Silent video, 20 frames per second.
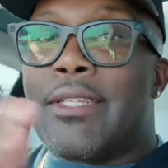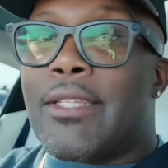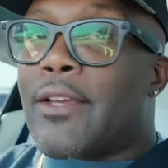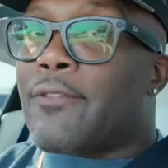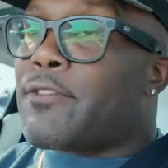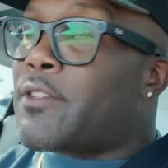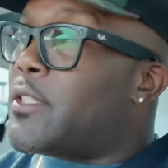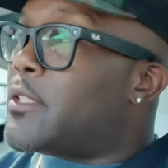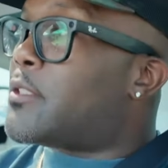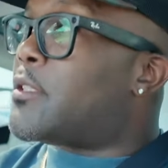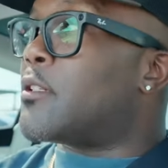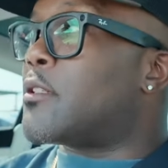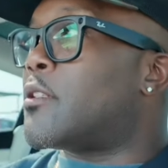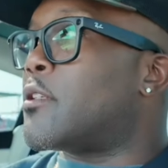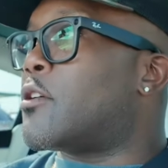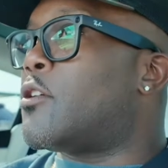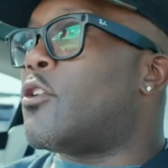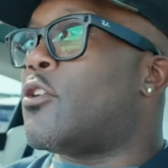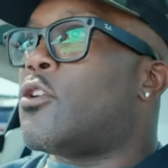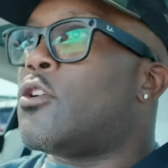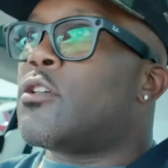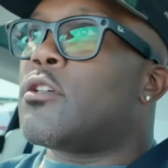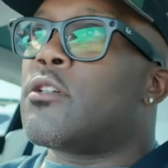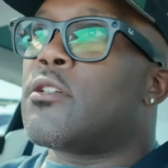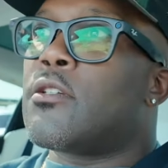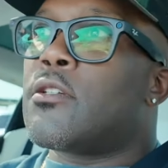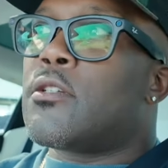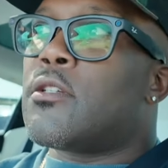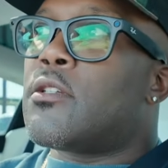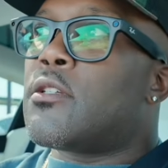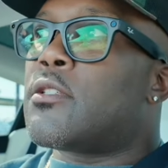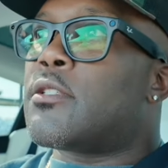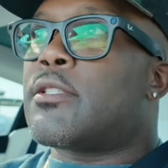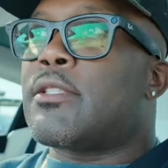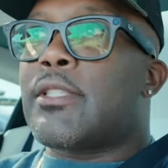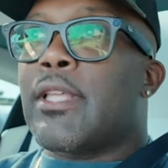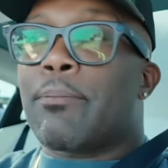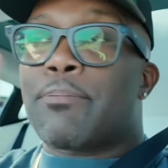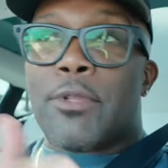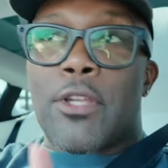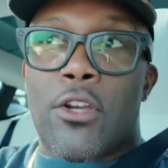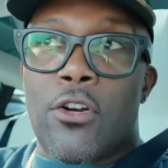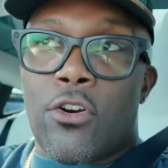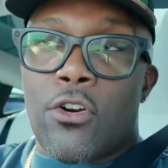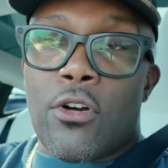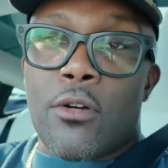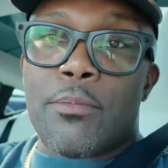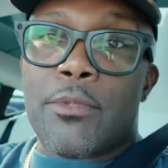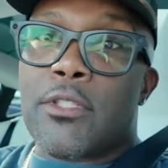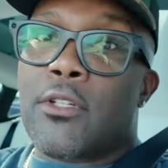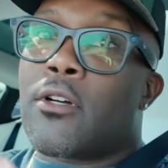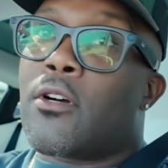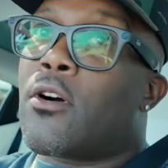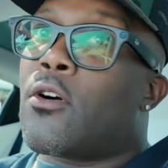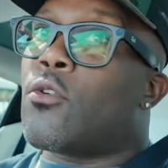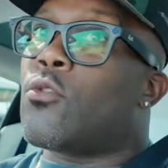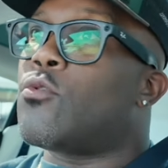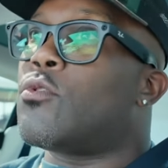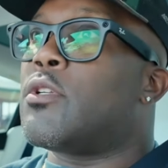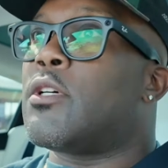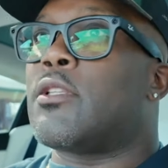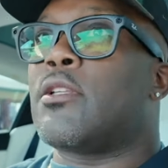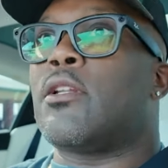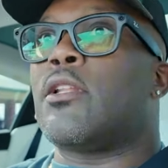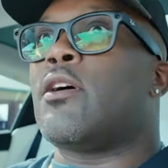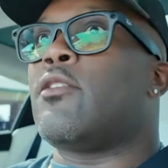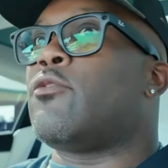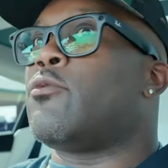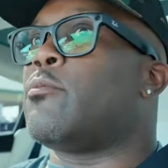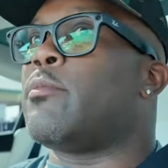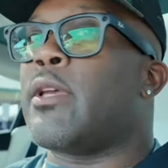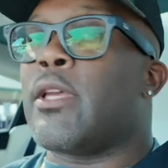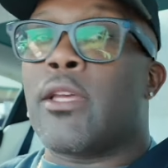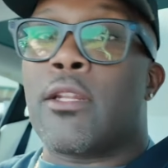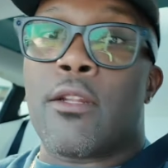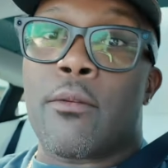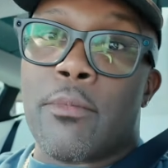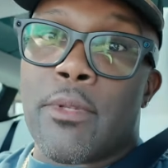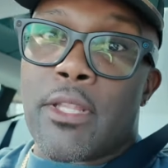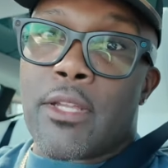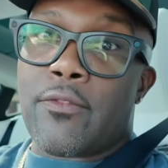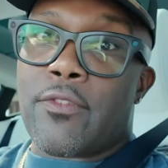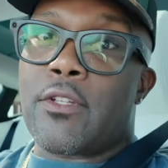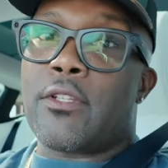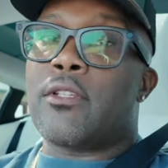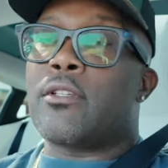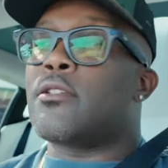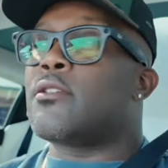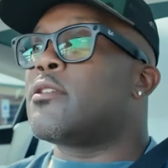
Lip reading: Definitely took the car, stepped the car up to a whole nother level, man. I'm loving it.